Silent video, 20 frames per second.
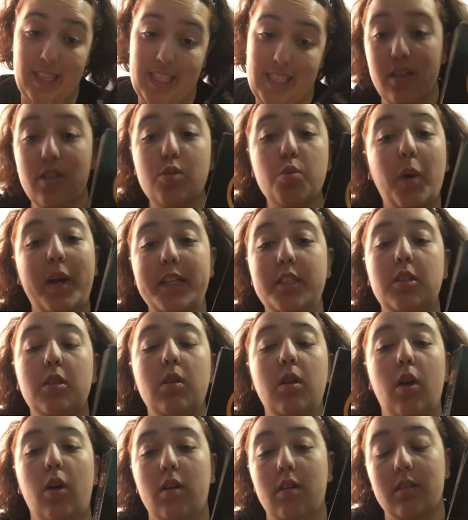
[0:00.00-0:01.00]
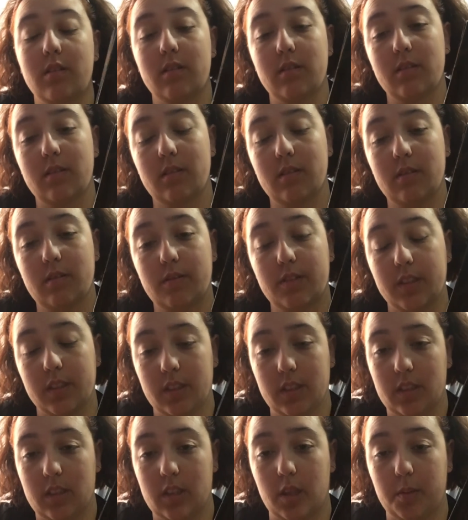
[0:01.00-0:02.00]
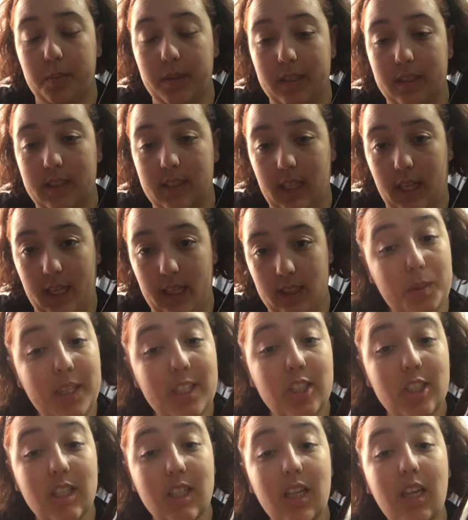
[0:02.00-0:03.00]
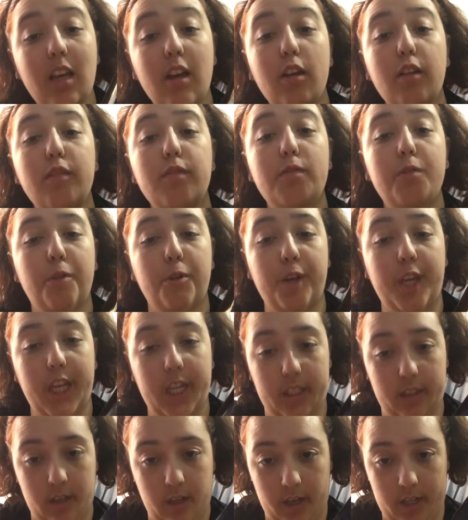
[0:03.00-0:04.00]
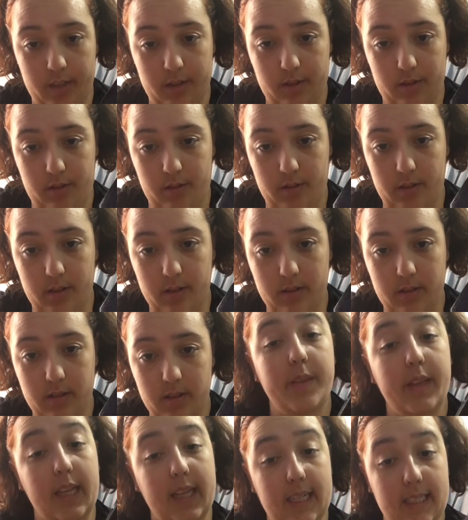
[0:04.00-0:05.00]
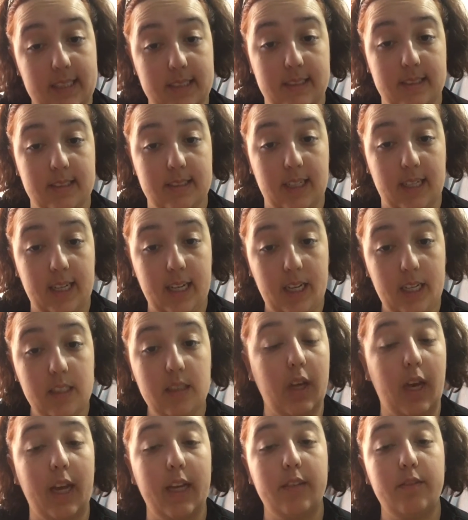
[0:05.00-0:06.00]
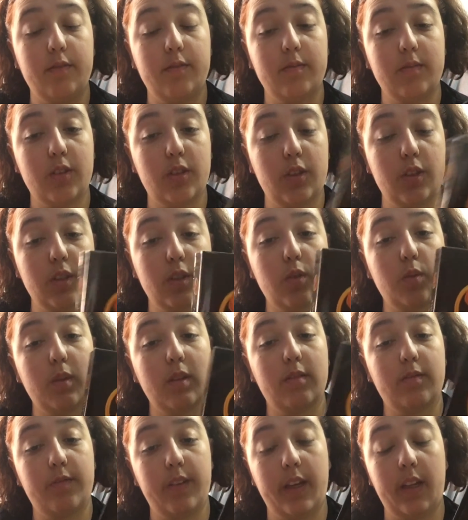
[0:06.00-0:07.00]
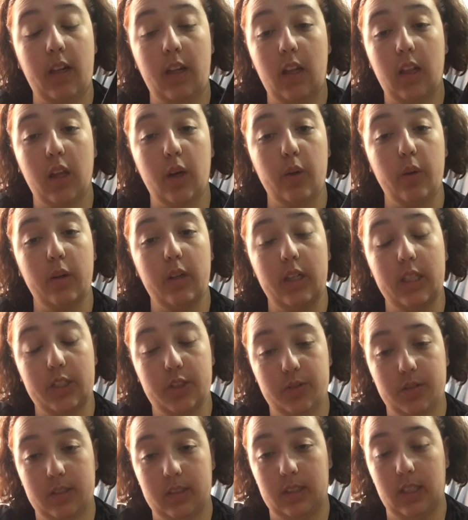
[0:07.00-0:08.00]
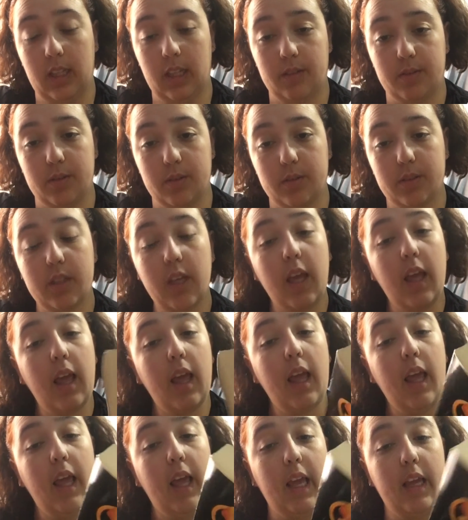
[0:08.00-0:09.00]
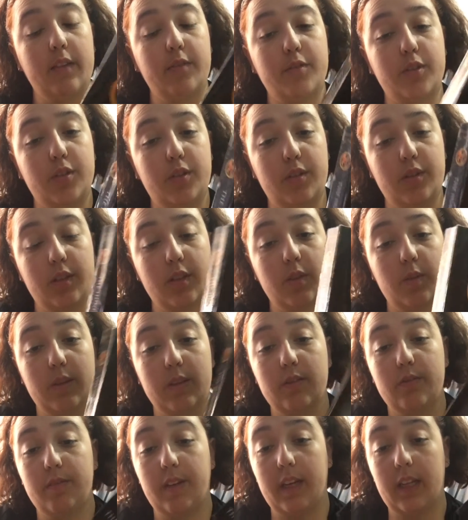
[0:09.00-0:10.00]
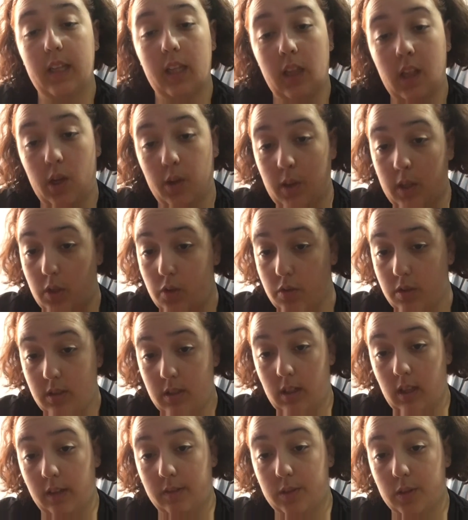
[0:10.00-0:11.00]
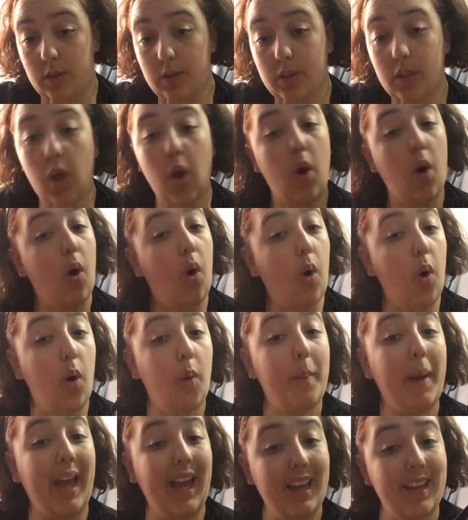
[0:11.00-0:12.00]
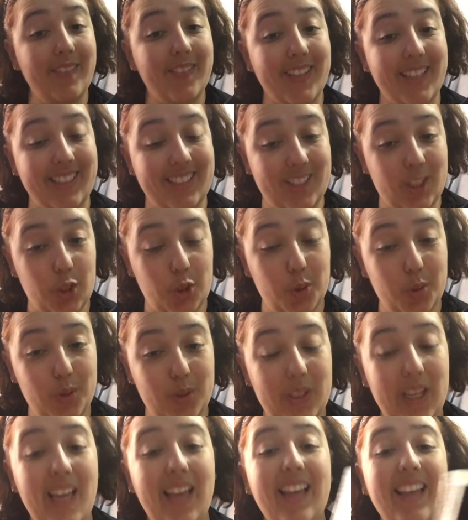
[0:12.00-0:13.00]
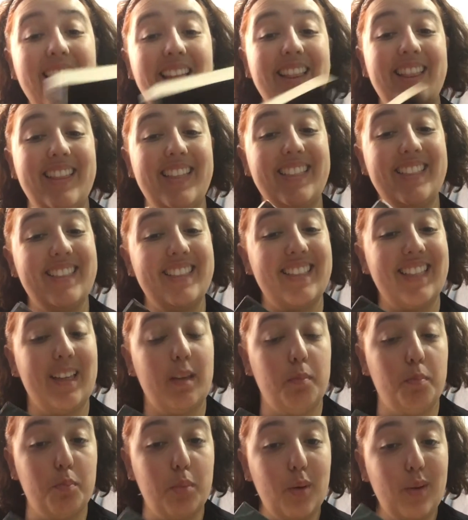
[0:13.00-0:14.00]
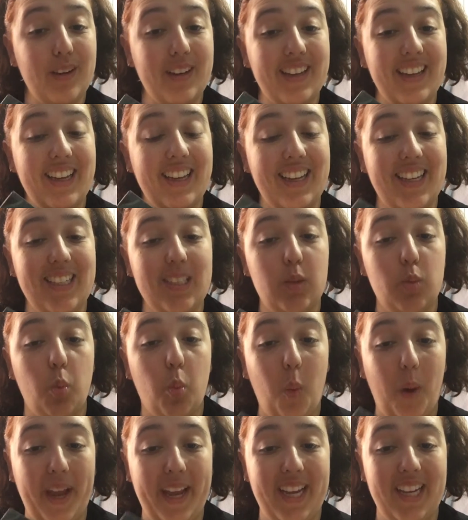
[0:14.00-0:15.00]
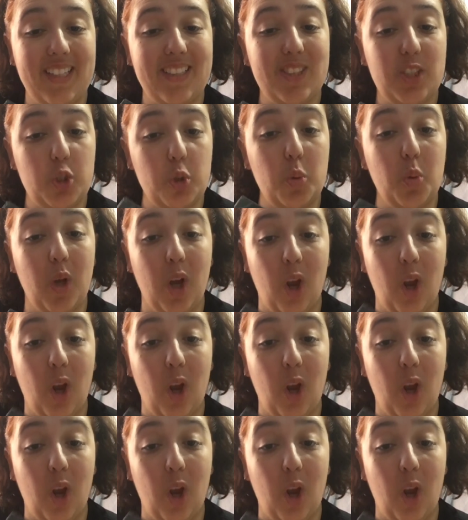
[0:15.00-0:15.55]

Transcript: this is way too long for a dystopian text, especially for year 9 students. The classes I had students with fairly low literacy levels, and for students with fairly low literacy levels or behaviour issues, this book is way too